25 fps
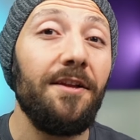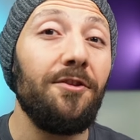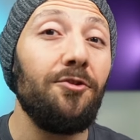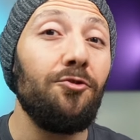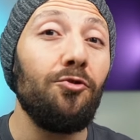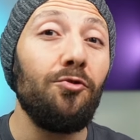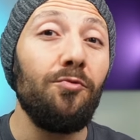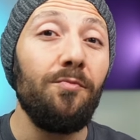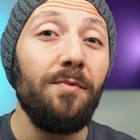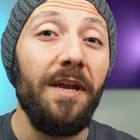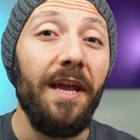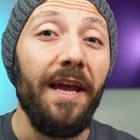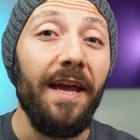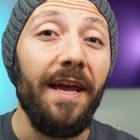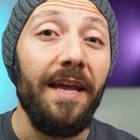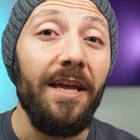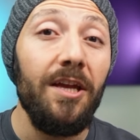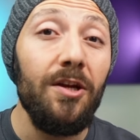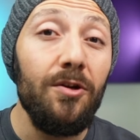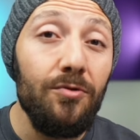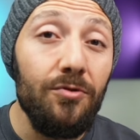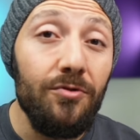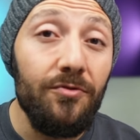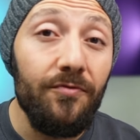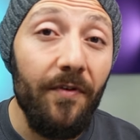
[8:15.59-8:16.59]
do me a
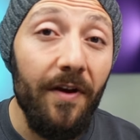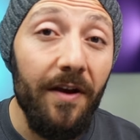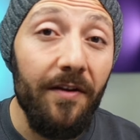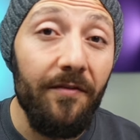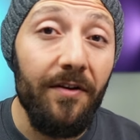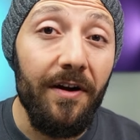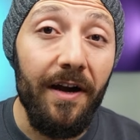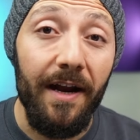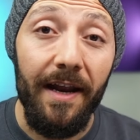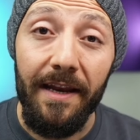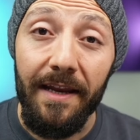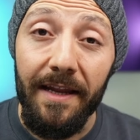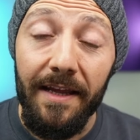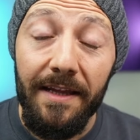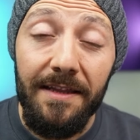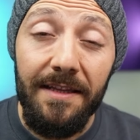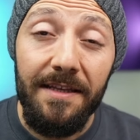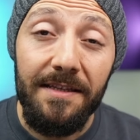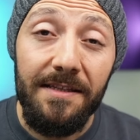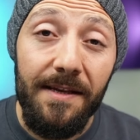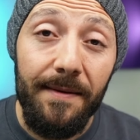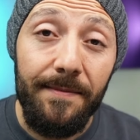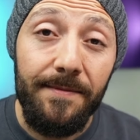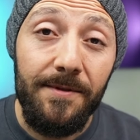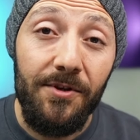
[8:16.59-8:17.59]
huge favor and hit
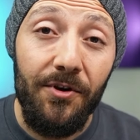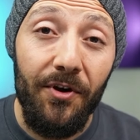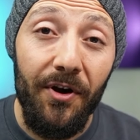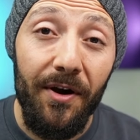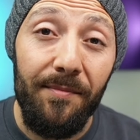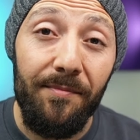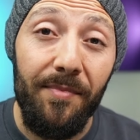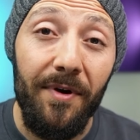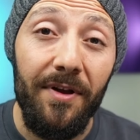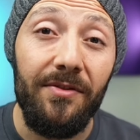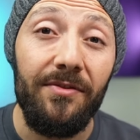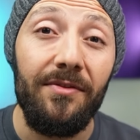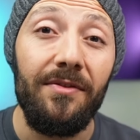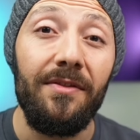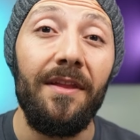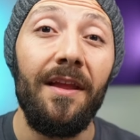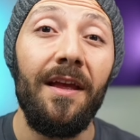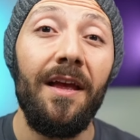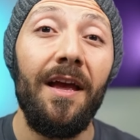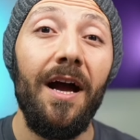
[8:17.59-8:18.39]
the subscribe button.